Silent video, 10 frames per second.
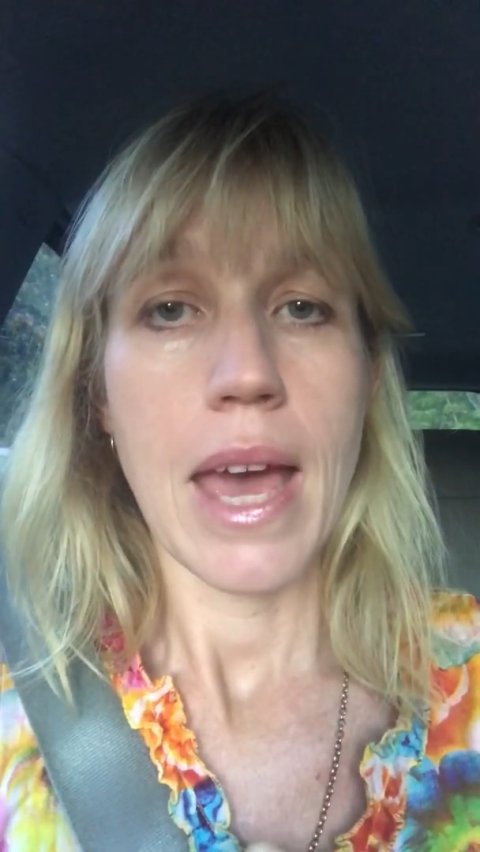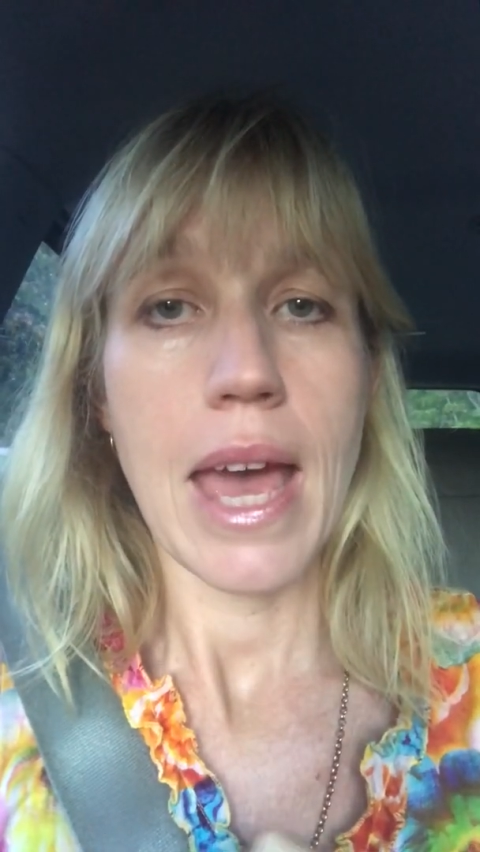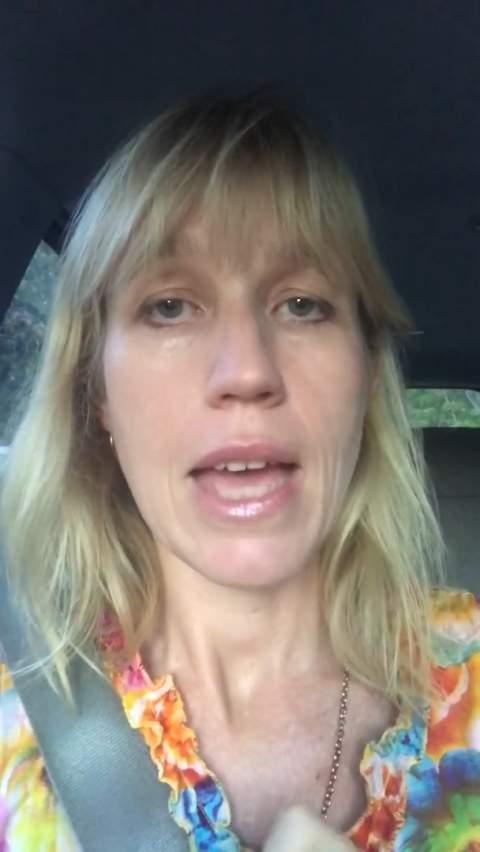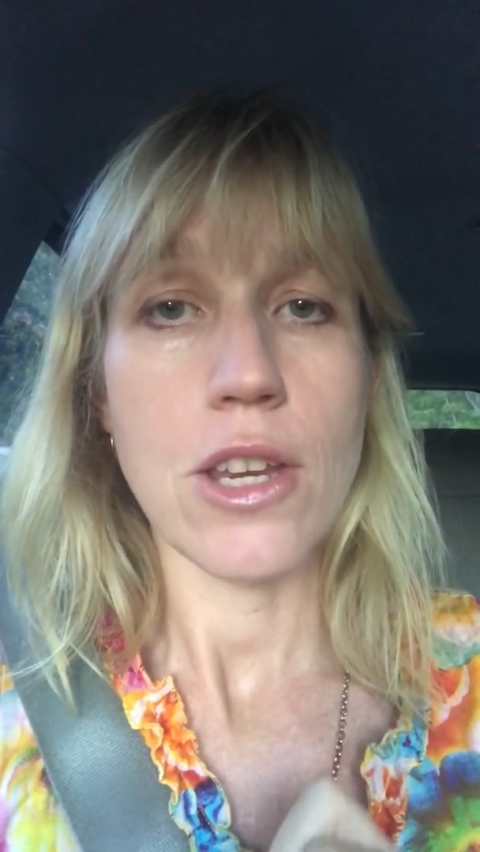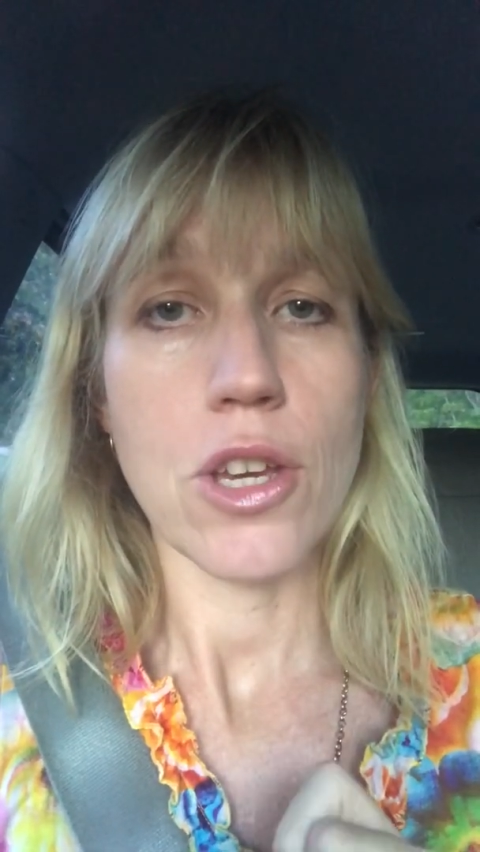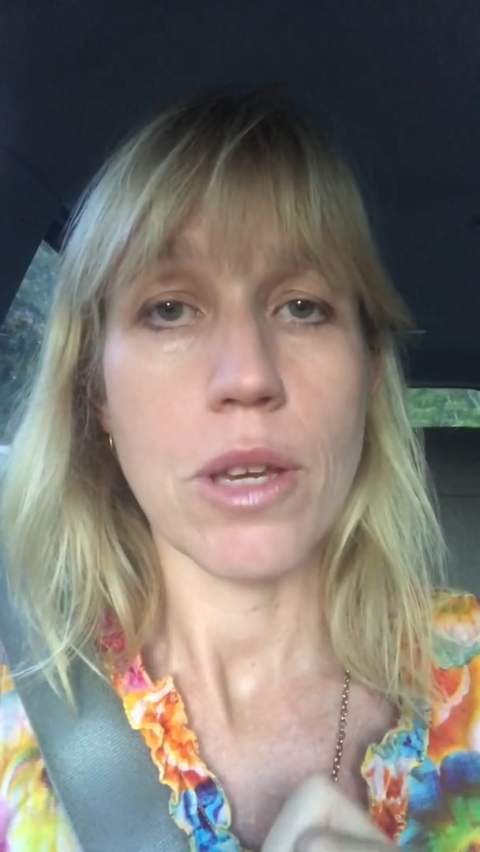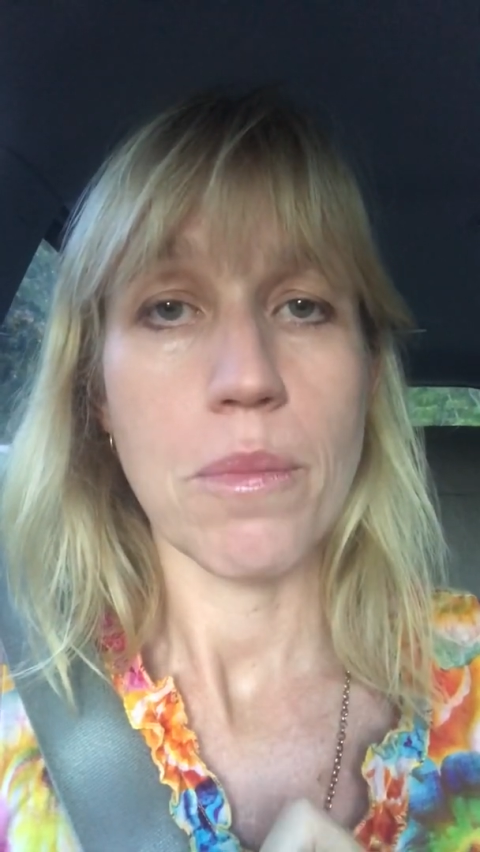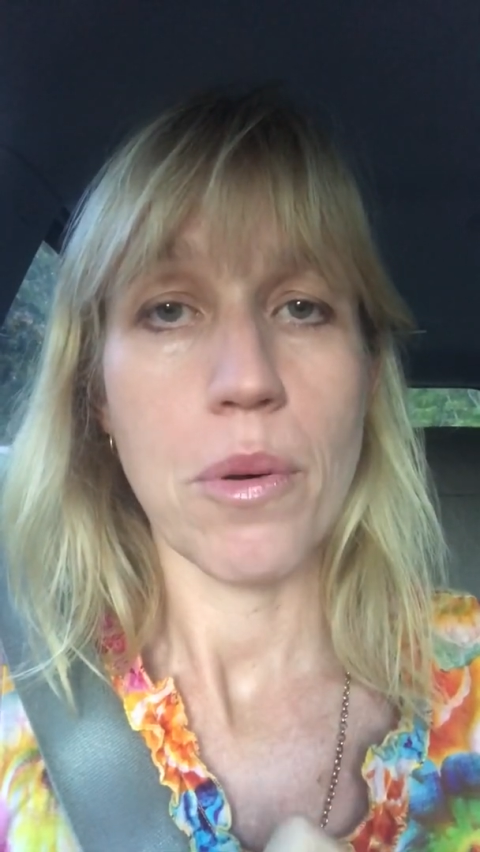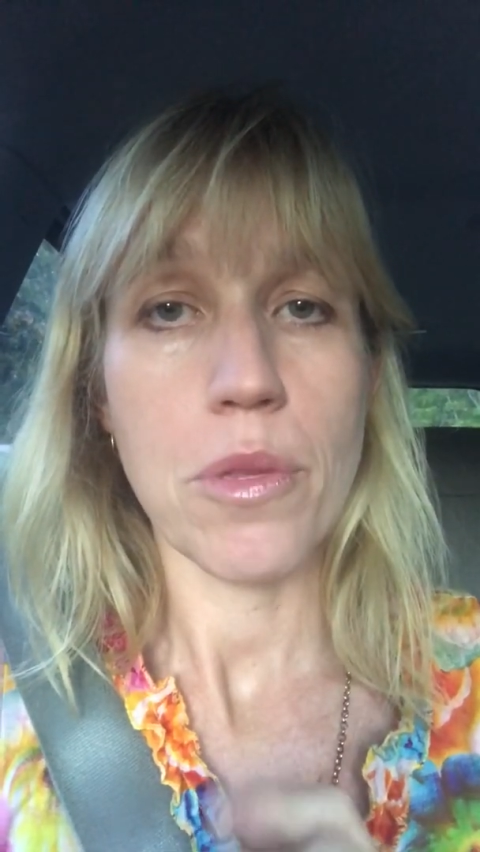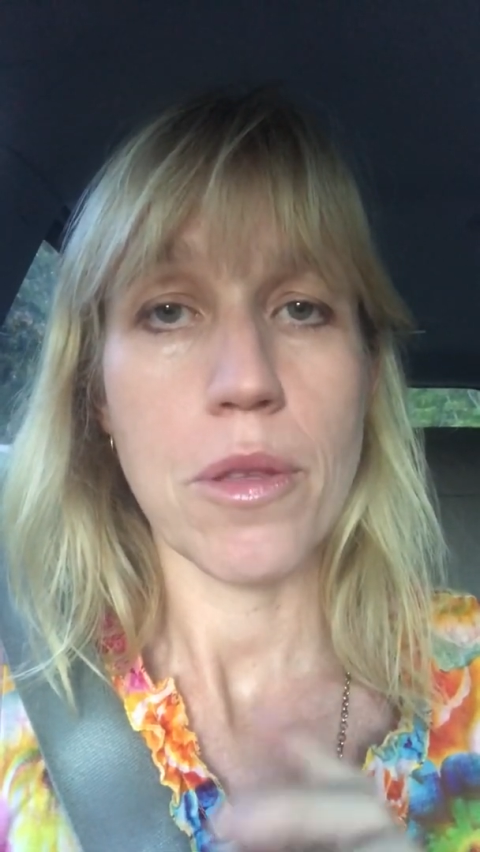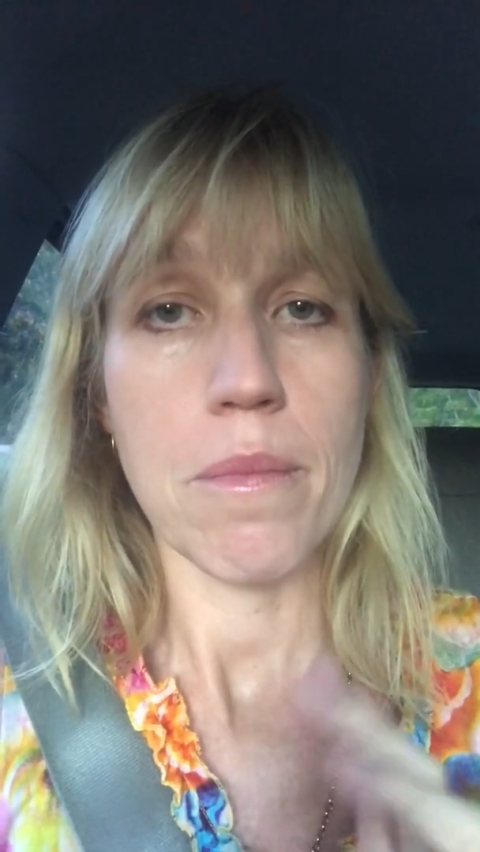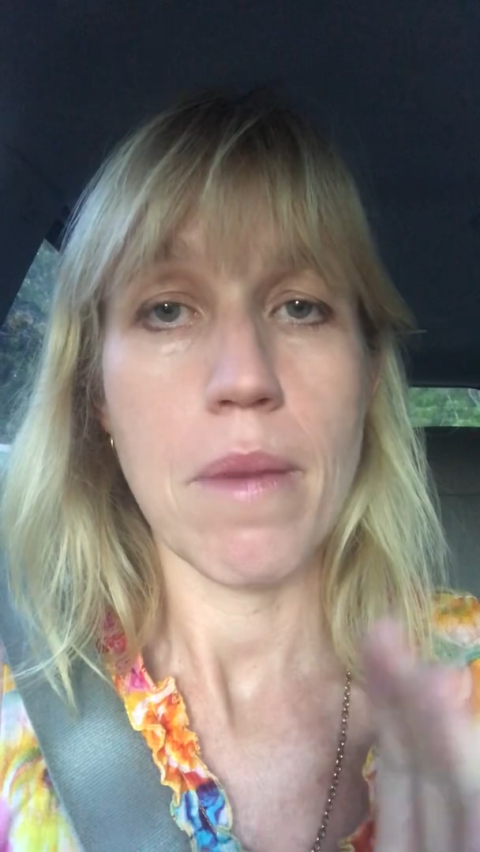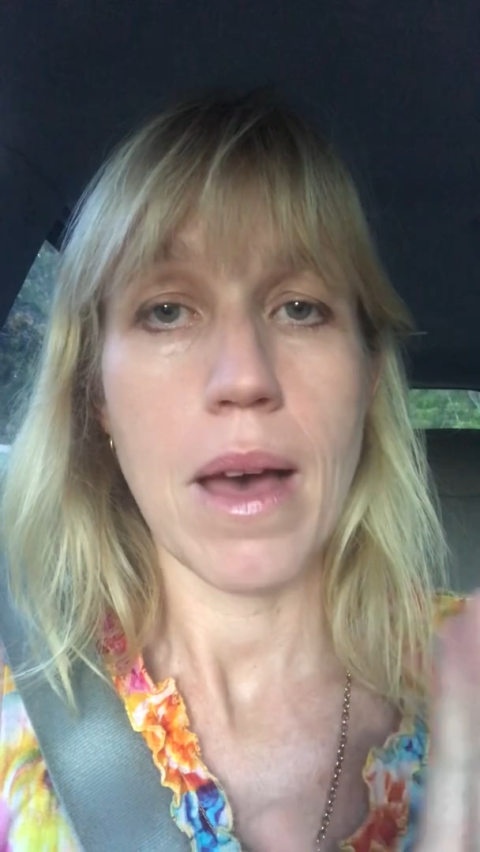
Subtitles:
and you can put them